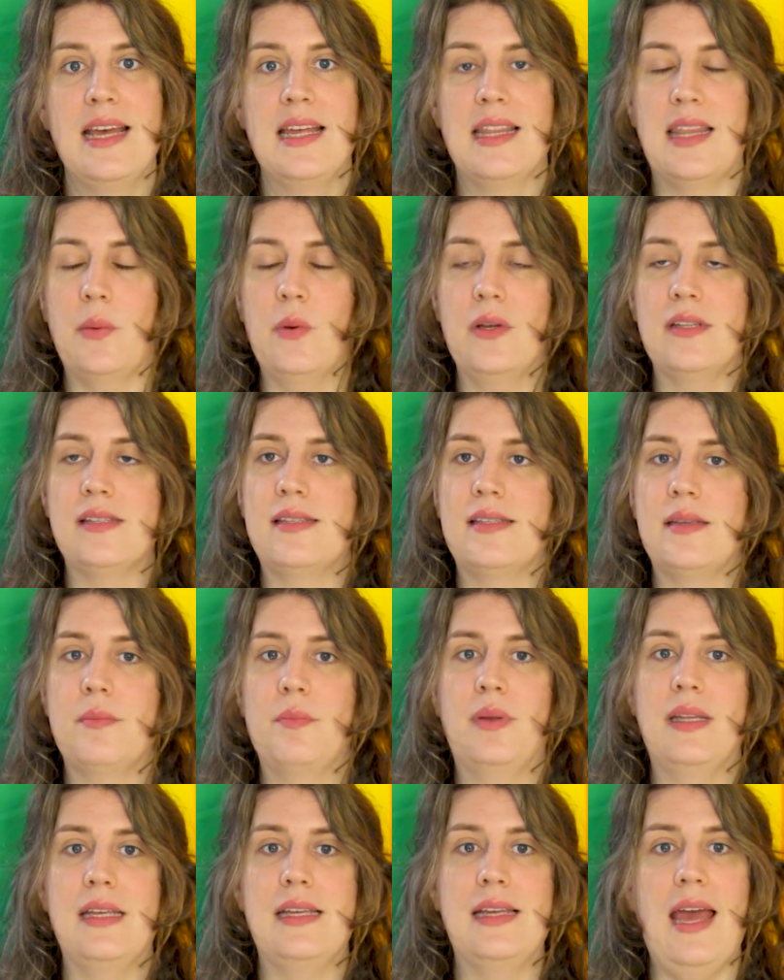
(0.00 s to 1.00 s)
They weren't
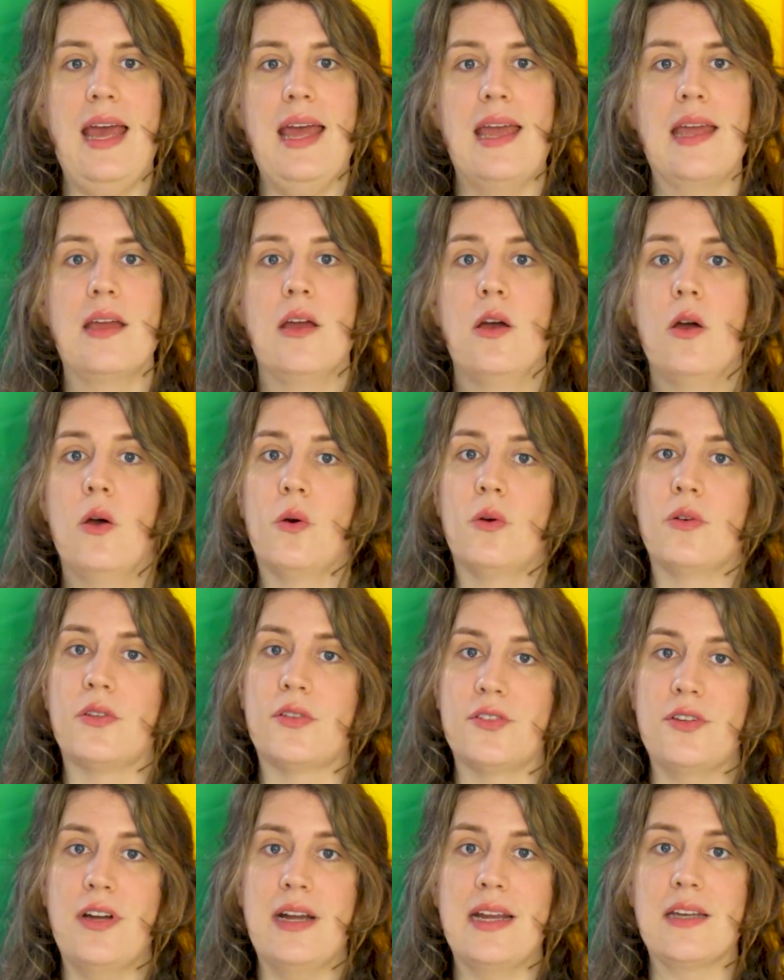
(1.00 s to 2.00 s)
simply gay or
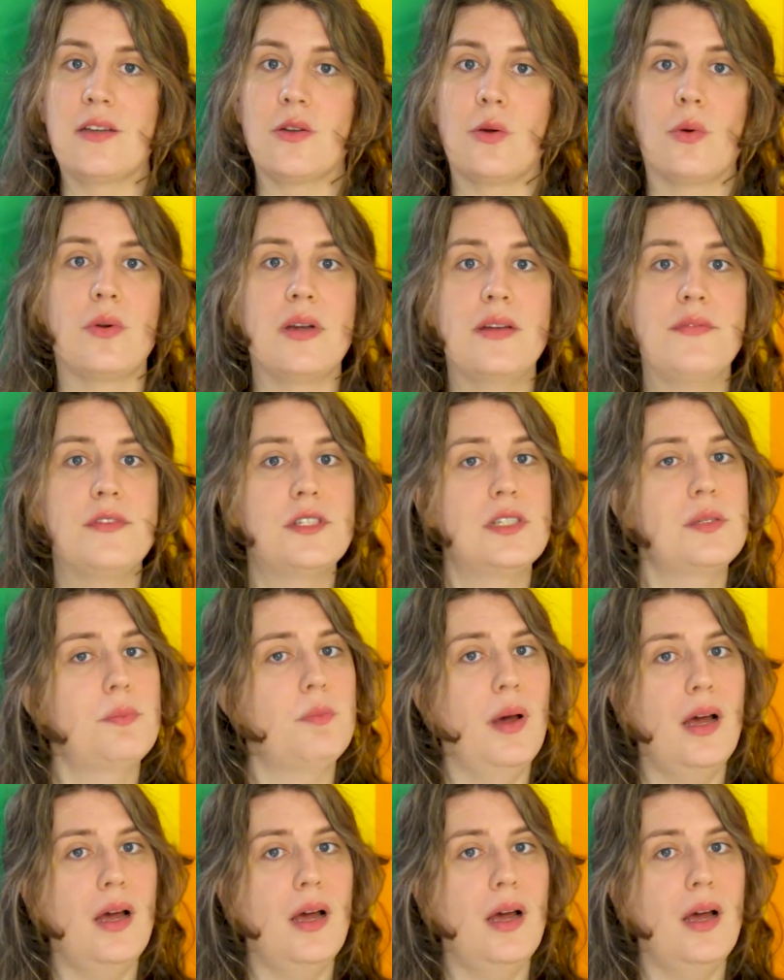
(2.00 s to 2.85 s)
straight or even just